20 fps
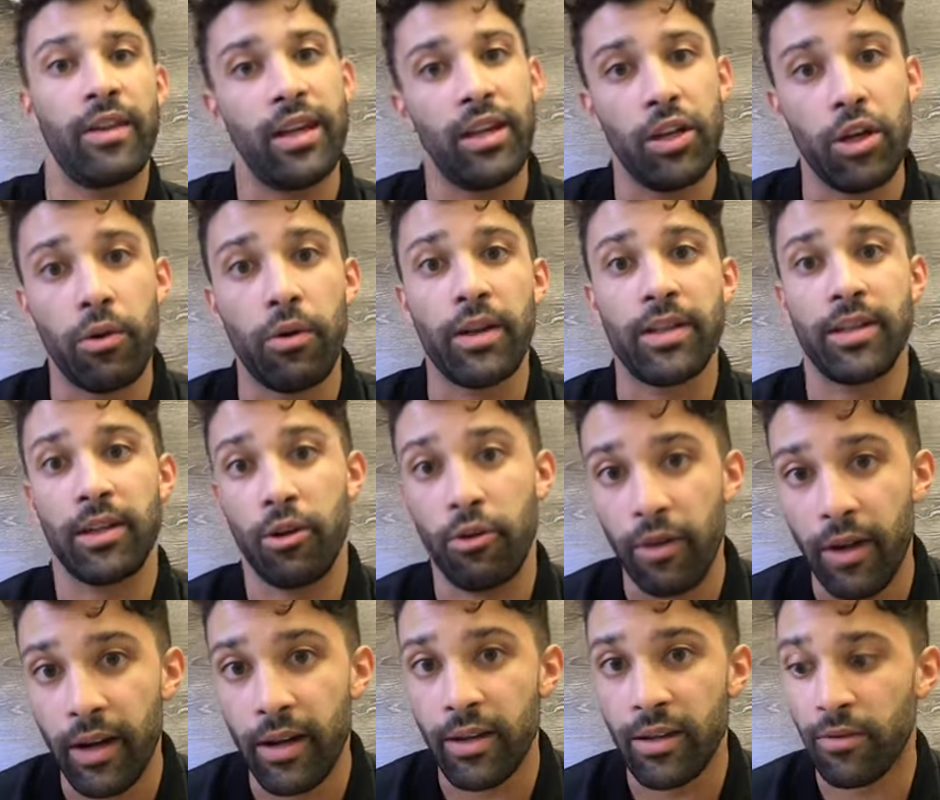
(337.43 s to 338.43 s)
He knew us and
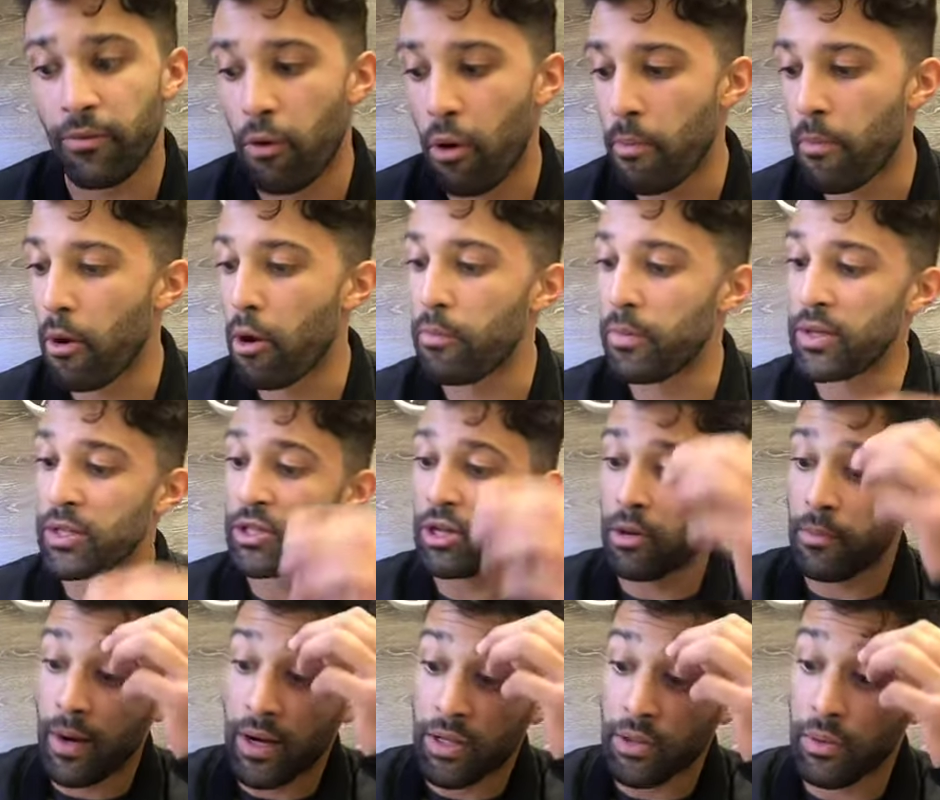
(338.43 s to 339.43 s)
created us for a purpose.
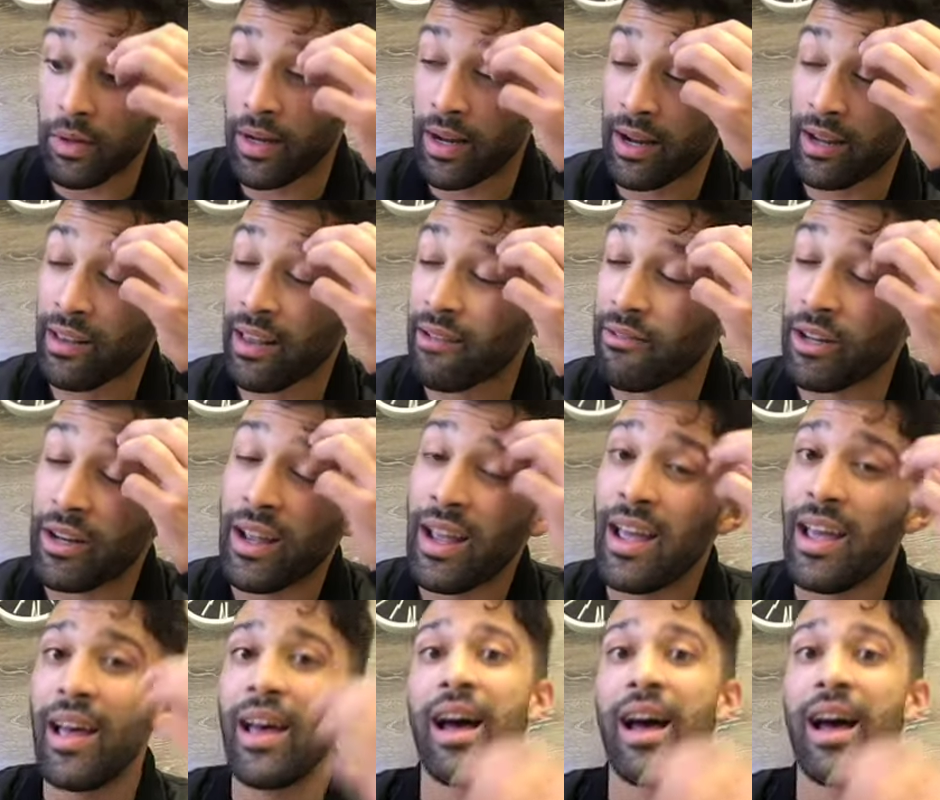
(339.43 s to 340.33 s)
Jeremiah 29 11.